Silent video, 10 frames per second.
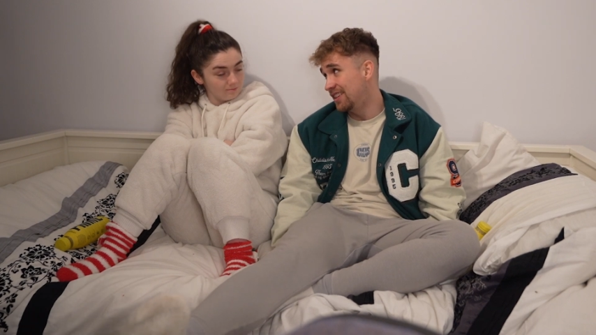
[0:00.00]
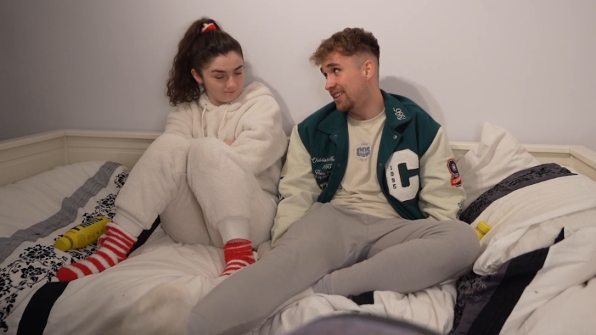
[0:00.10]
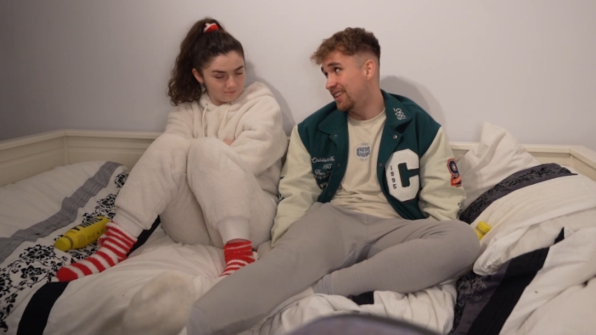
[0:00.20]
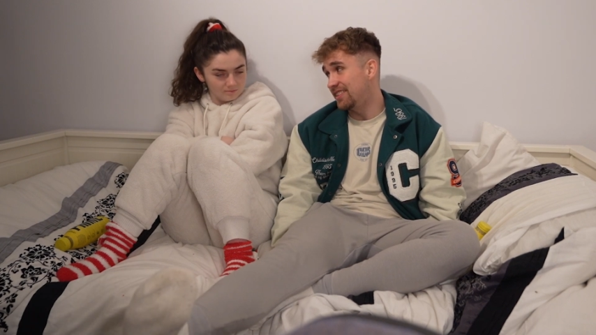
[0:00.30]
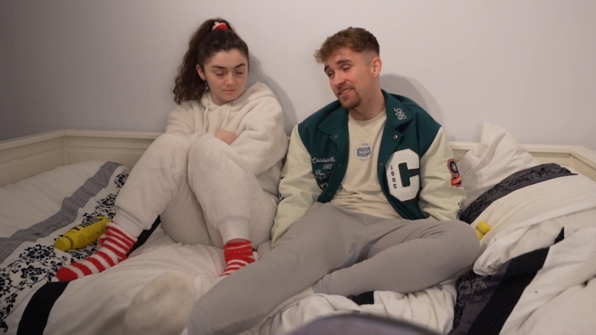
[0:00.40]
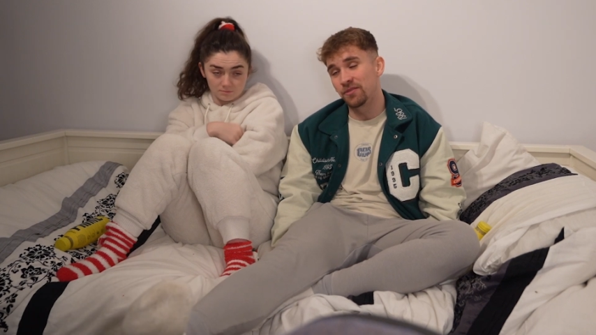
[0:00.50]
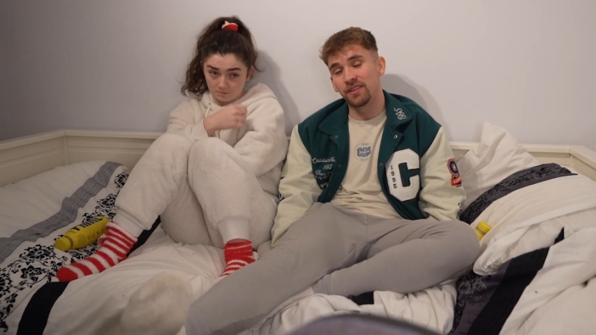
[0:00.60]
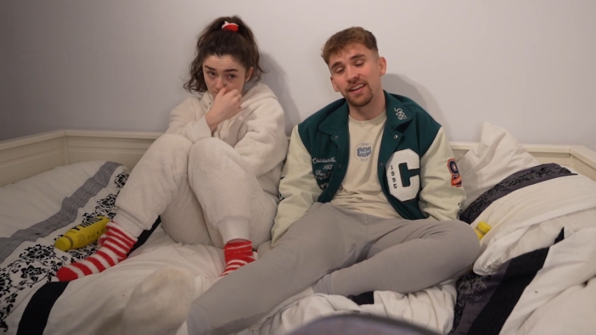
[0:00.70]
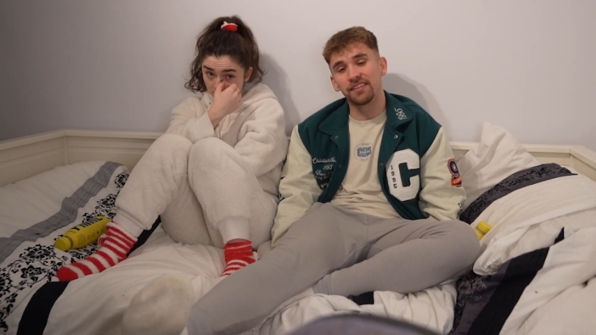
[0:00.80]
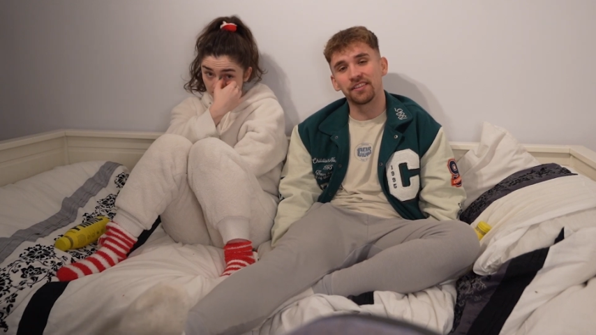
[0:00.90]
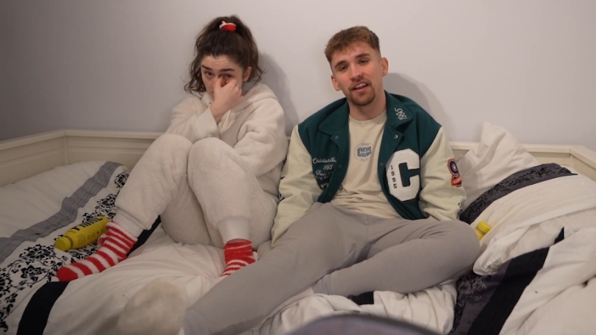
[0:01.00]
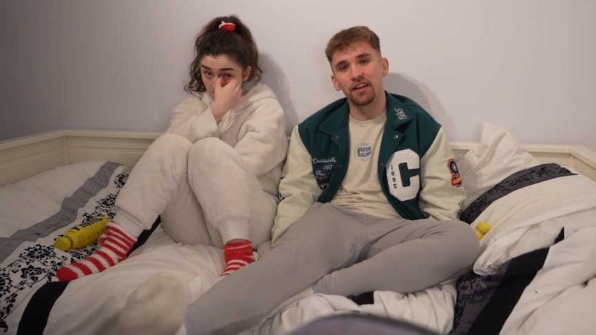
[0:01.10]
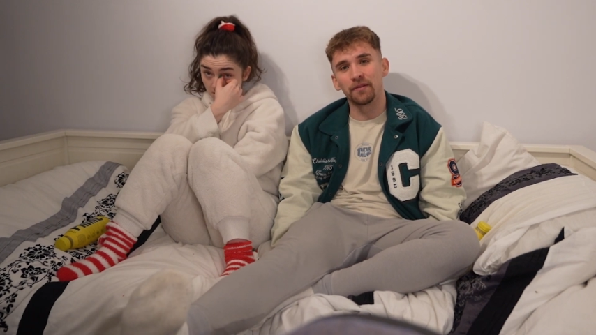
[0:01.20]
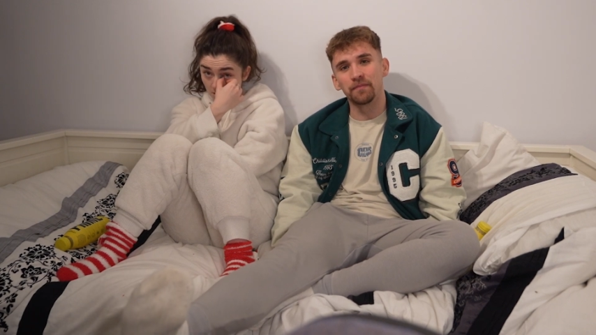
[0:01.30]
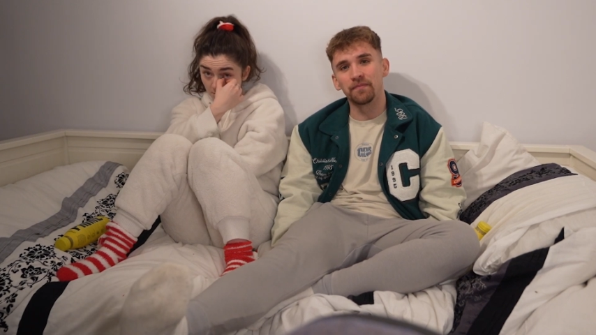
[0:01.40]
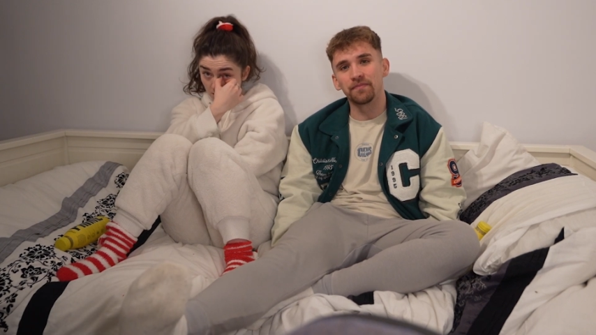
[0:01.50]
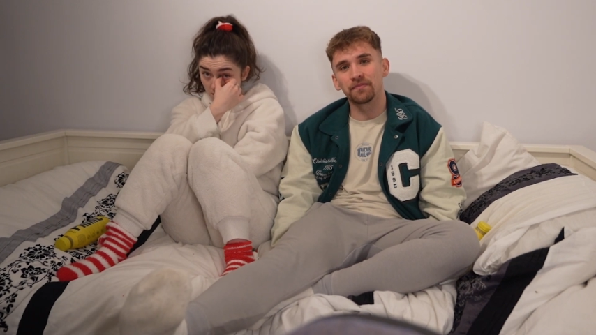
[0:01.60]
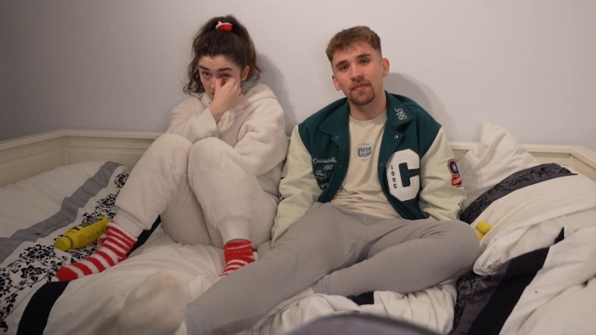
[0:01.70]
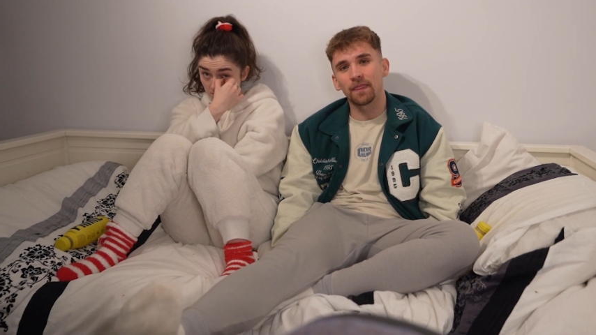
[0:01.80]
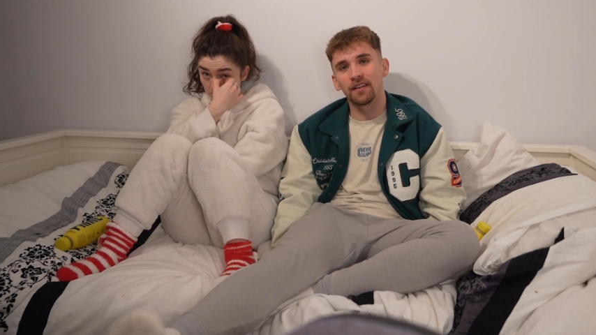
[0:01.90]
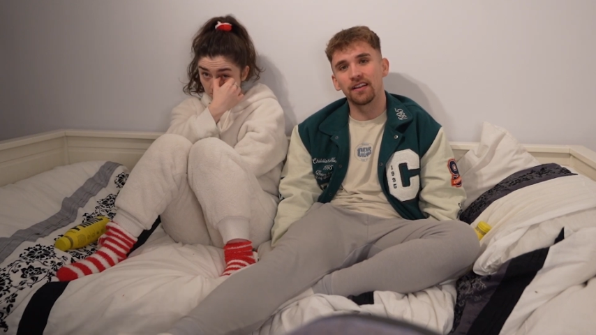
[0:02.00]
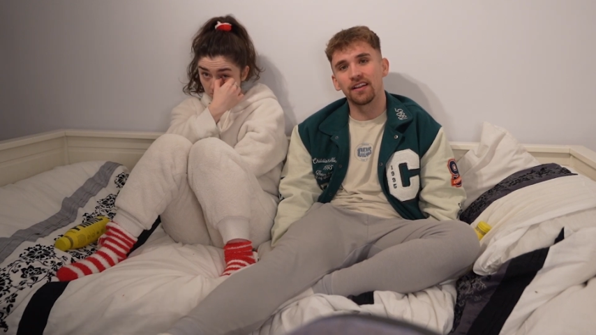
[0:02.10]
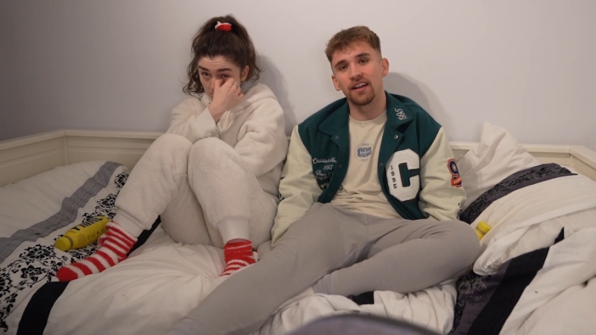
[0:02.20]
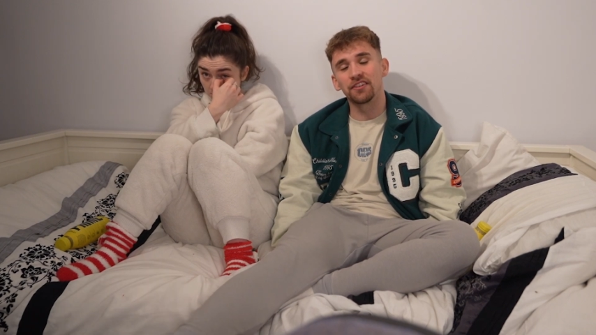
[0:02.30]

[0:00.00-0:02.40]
Speaker 1: Mm -hmm. Doing his um, uh,